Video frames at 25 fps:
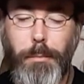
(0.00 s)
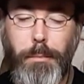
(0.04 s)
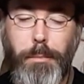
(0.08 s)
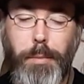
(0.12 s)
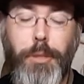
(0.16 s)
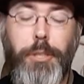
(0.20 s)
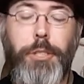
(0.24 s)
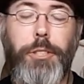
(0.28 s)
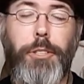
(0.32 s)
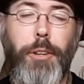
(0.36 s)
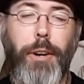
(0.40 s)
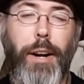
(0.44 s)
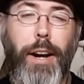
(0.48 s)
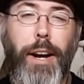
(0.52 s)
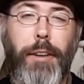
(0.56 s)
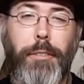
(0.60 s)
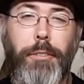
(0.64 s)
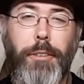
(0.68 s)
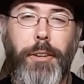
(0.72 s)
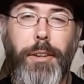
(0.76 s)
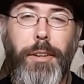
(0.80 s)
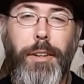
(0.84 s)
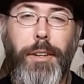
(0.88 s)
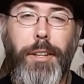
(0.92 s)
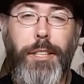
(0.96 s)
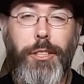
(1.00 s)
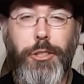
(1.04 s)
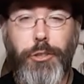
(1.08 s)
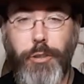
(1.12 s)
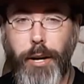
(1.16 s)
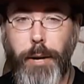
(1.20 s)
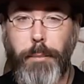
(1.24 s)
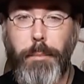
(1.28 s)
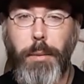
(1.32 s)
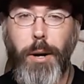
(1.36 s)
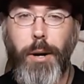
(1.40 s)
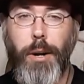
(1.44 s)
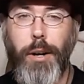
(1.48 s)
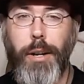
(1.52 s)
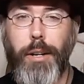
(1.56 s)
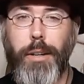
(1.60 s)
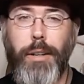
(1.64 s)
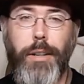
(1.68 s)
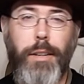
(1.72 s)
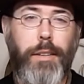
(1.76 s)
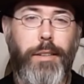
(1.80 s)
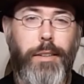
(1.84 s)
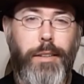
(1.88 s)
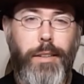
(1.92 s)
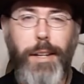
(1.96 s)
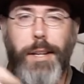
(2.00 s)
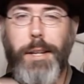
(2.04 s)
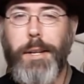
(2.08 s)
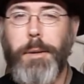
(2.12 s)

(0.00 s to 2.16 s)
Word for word: a bushcraft tripod and